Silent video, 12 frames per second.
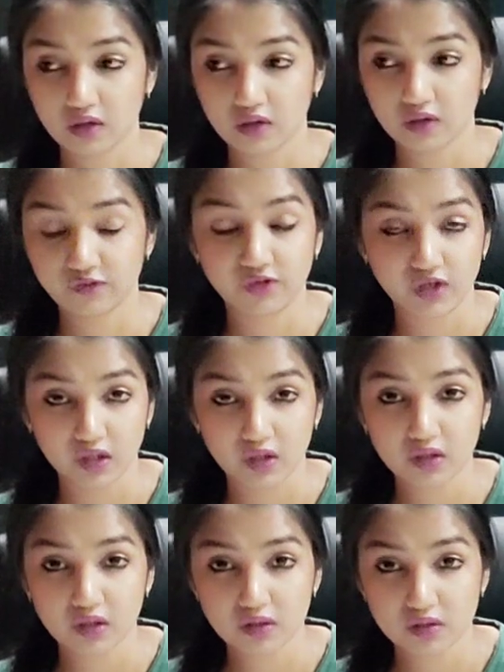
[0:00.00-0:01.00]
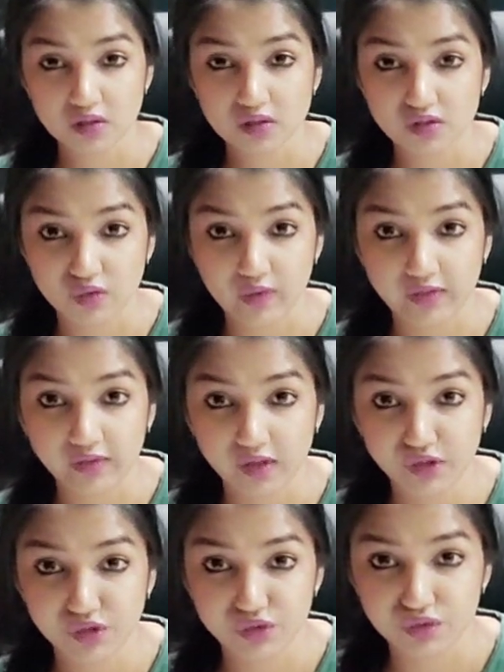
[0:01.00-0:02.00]
feel this is the right
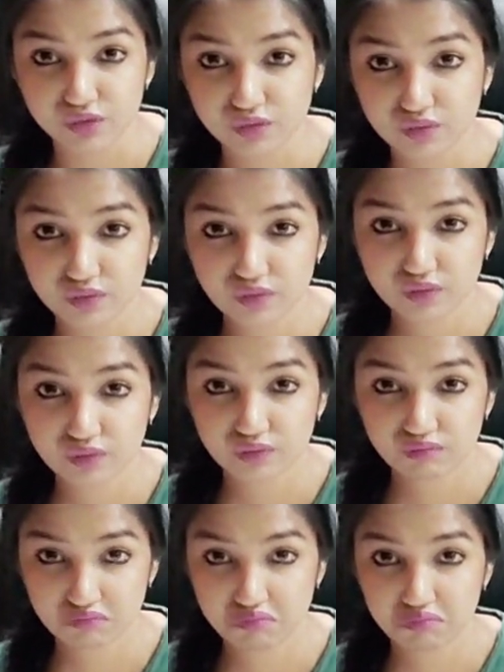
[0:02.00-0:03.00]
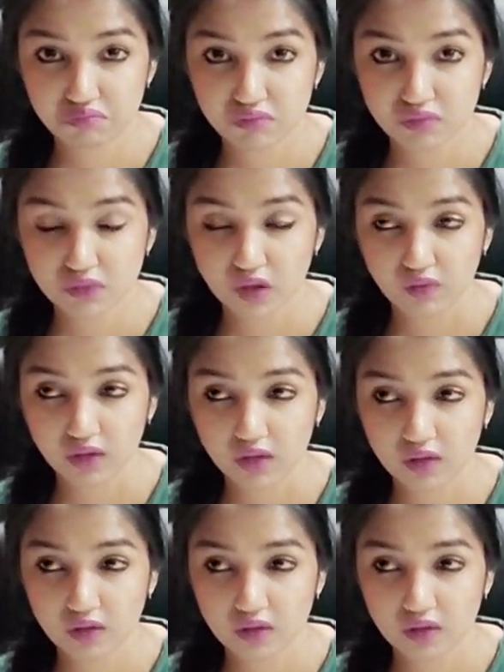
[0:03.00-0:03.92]
thing to do. Okay?